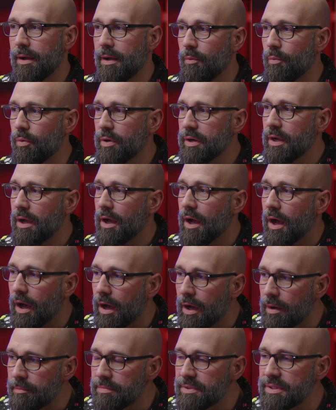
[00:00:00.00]
What a
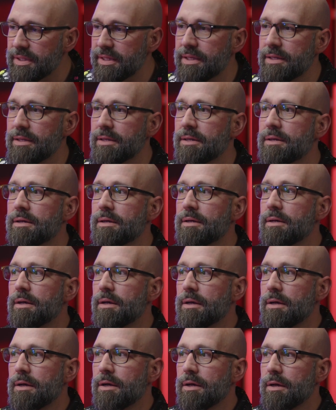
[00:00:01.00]
humbling,
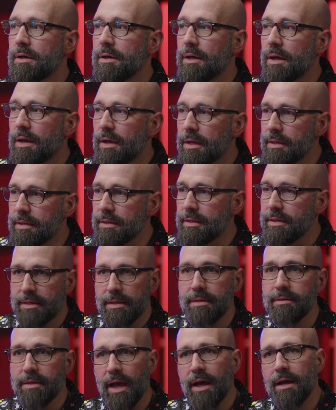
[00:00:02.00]

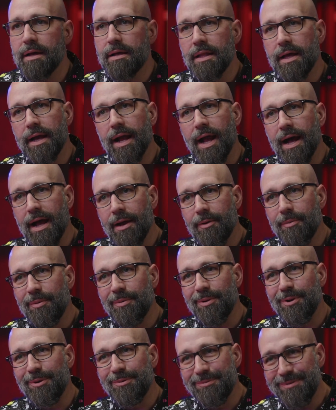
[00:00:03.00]
yeah. Like I
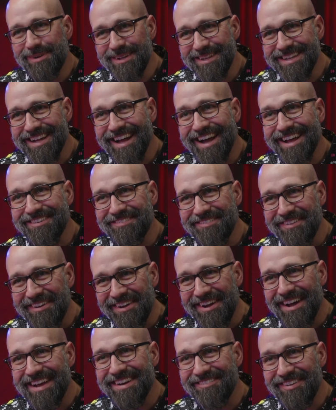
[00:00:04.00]
remember going, really, out
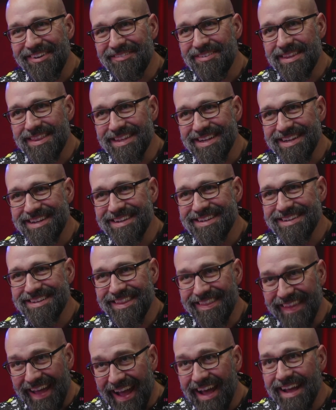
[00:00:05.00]
of everything,
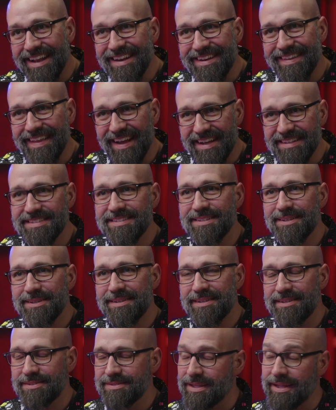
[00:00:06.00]

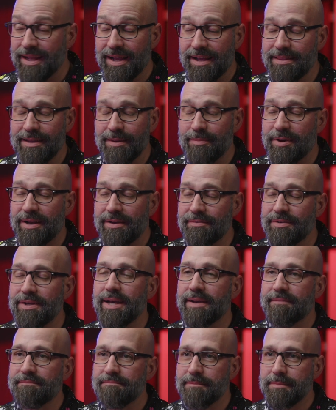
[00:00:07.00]
he's like, yeah, I think about it every
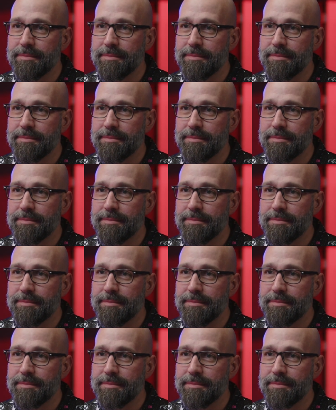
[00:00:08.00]
day.